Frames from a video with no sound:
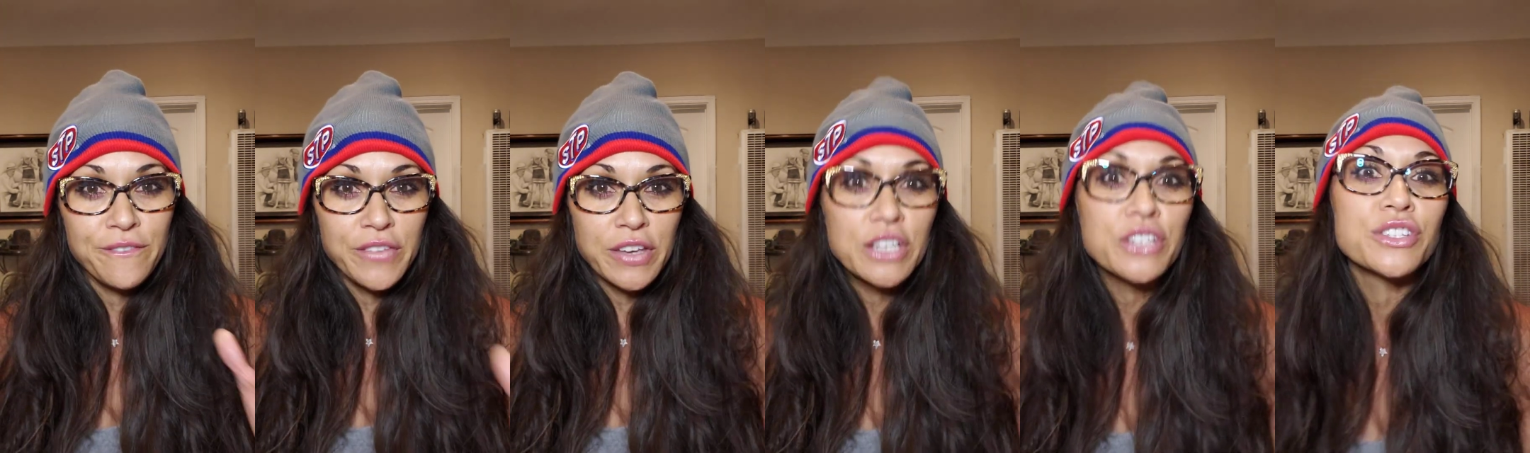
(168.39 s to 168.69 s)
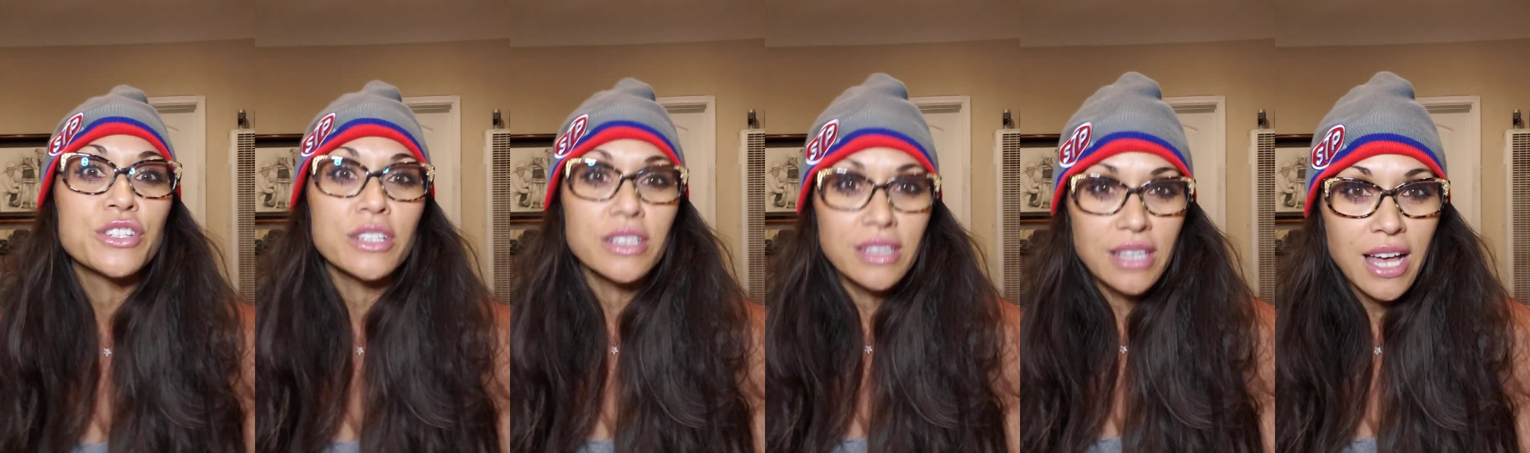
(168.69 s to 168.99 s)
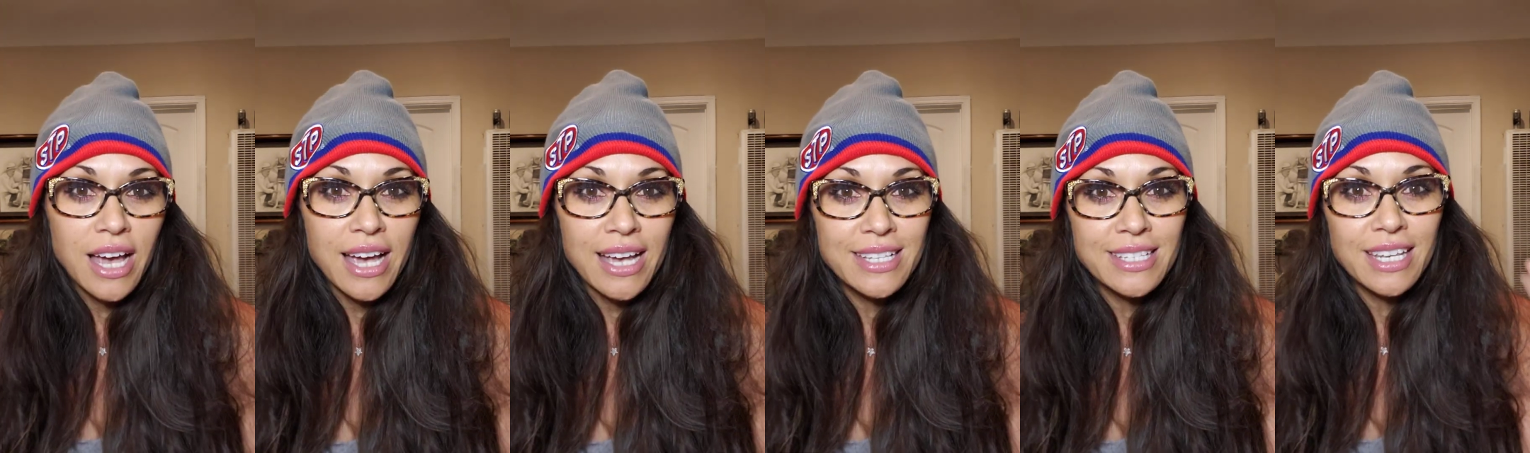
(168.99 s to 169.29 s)

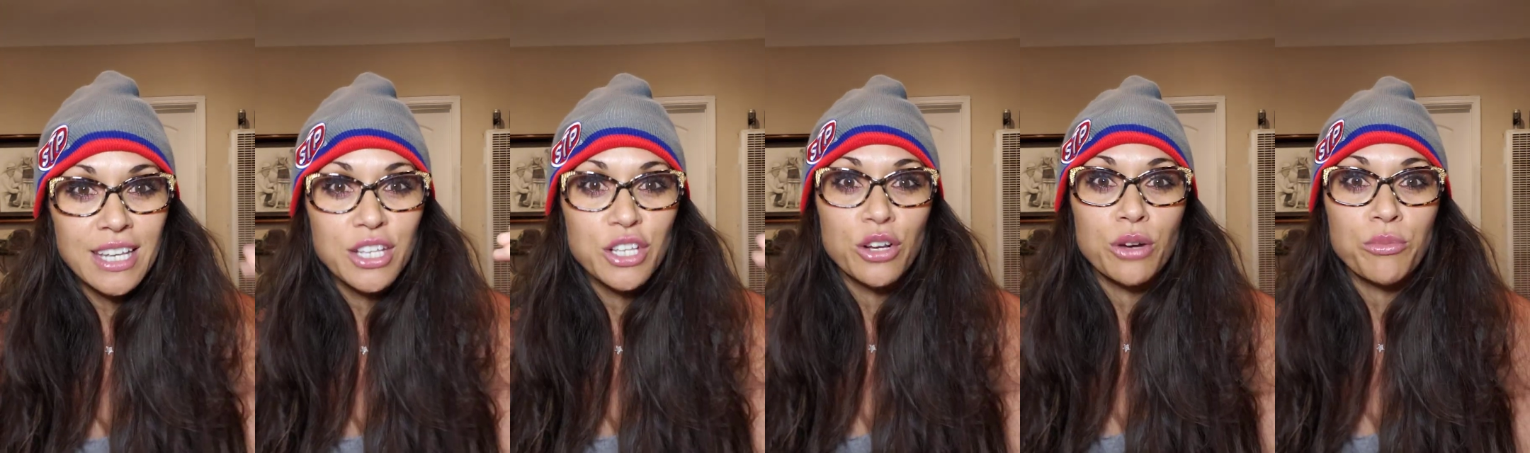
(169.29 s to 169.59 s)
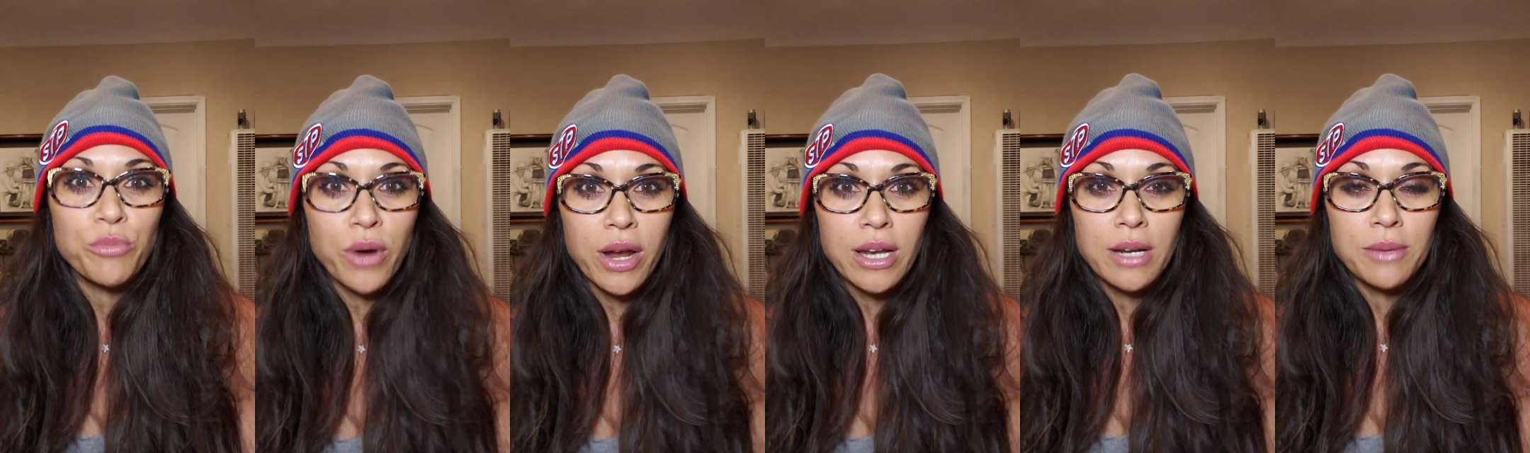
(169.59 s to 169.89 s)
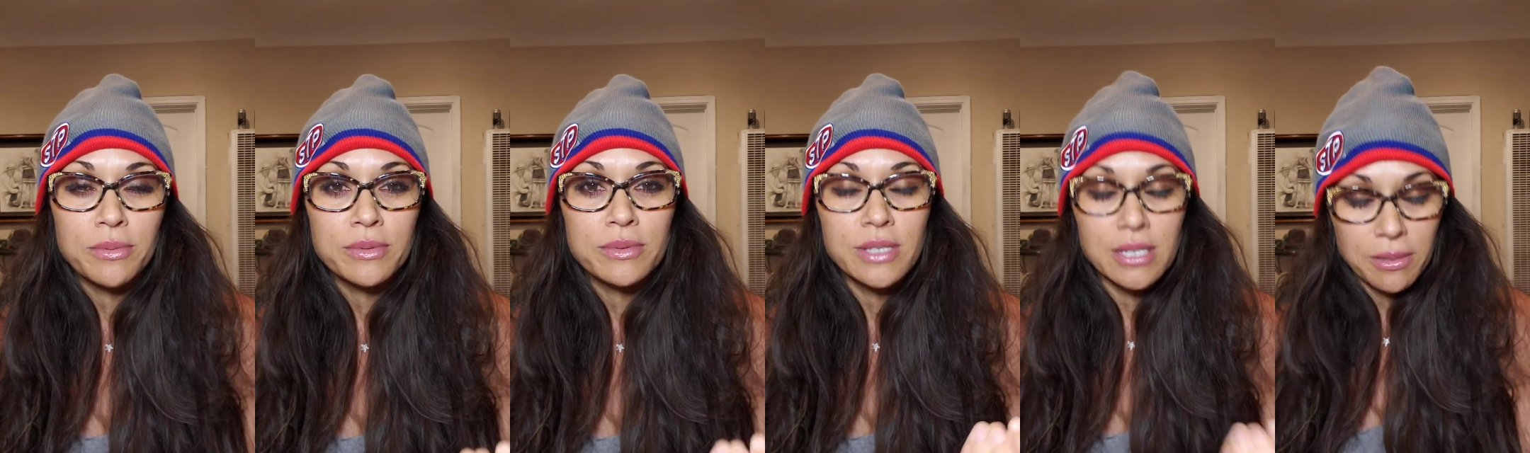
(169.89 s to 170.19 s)
visualize in your brain
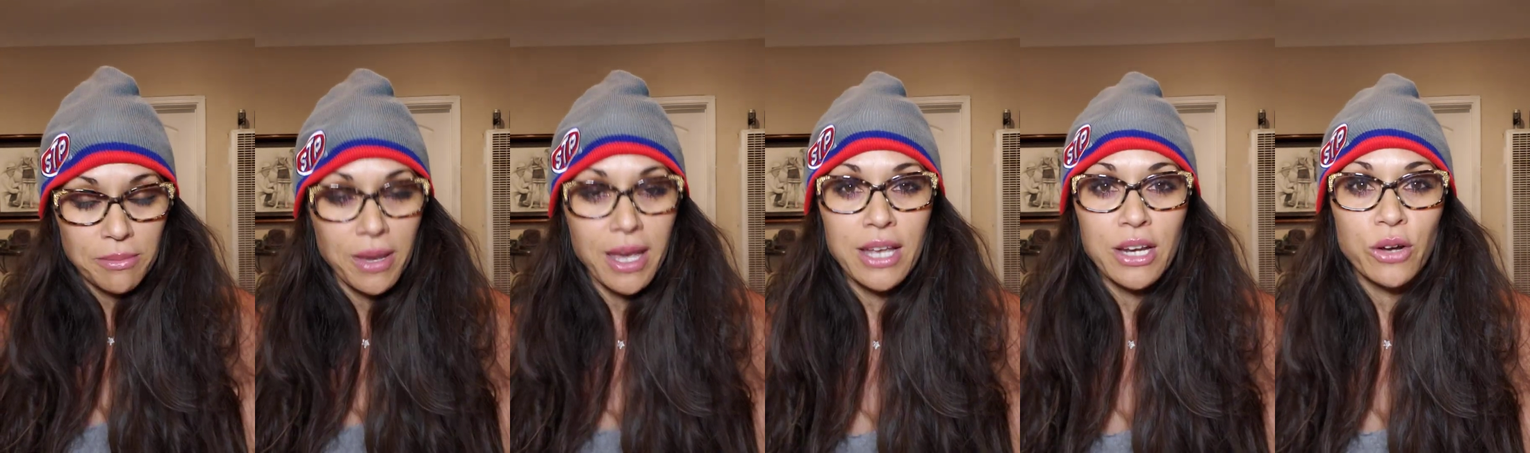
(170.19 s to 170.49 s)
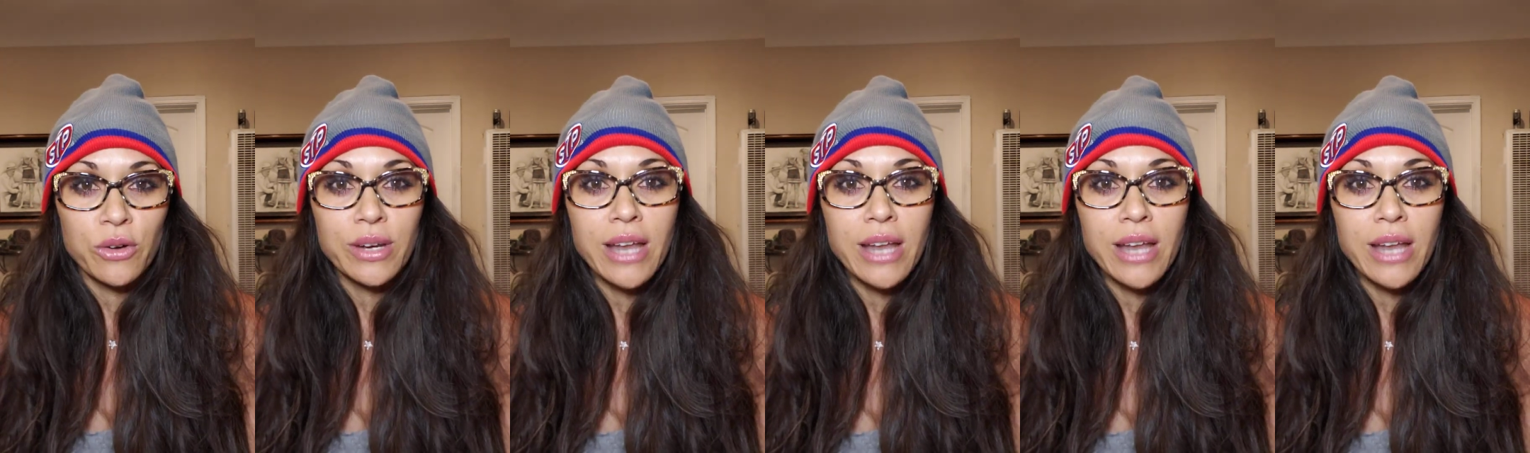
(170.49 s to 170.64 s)
a tomato.